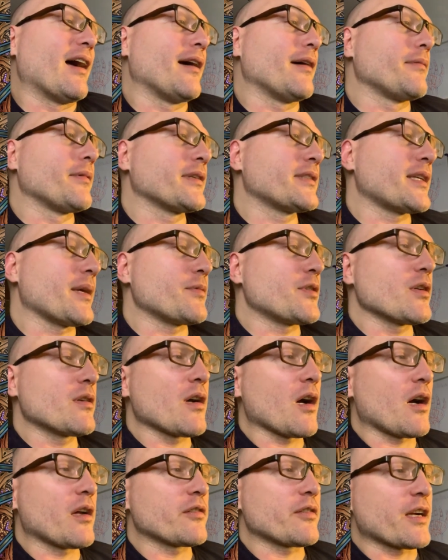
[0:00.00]
Except you
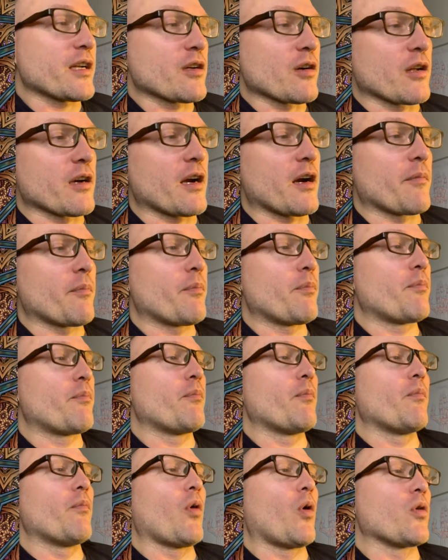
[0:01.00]
can't retcon our
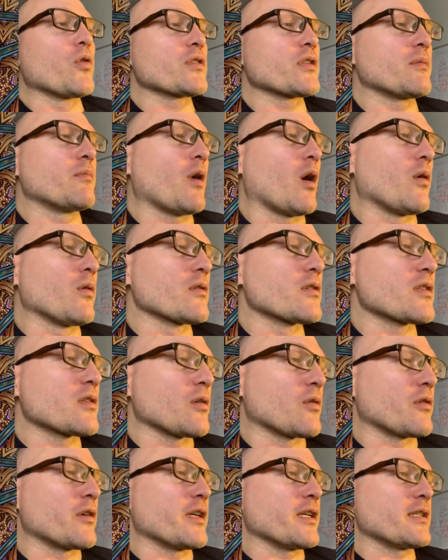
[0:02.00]
awesome old
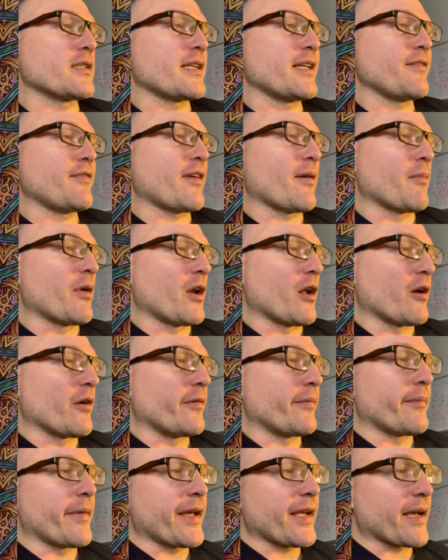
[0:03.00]
stories. Leave them
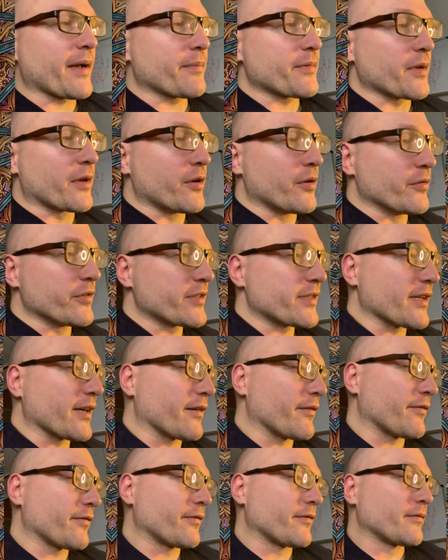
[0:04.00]
alone. Make up new
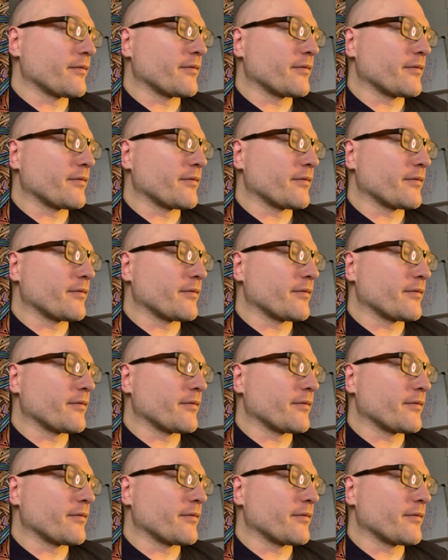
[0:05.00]
stuff.